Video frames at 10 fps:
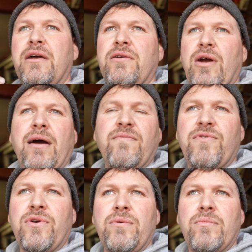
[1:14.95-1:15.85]
grab them
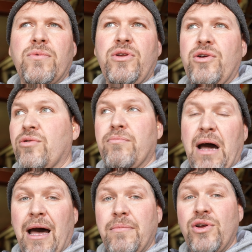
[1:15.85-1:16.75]
for your
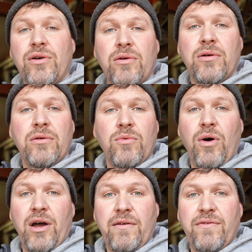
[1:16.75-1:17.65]
mom or your
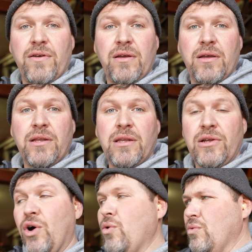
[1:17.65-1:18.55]
wife. Now
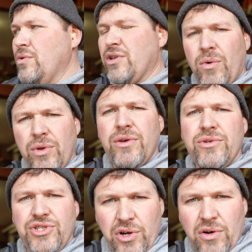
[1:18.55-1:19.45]
don't
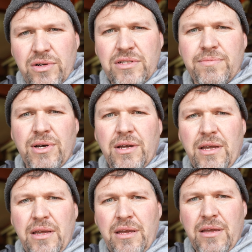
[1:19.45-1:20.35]
use yours, but
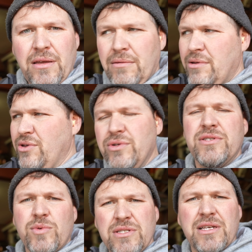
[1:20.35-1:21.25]
use
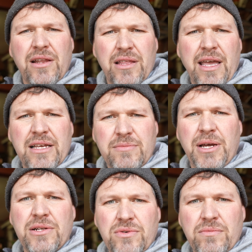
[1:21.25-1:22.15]
the ones out of the guest
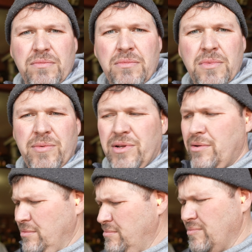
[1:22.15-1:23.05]
bedroom. I
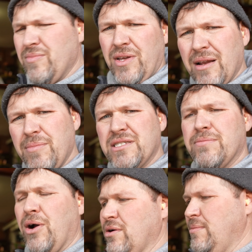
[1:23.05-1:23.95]
mean, you got to be
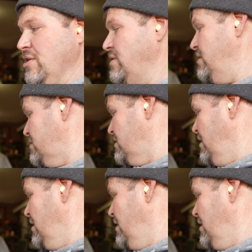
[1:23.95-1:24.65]
smart about this.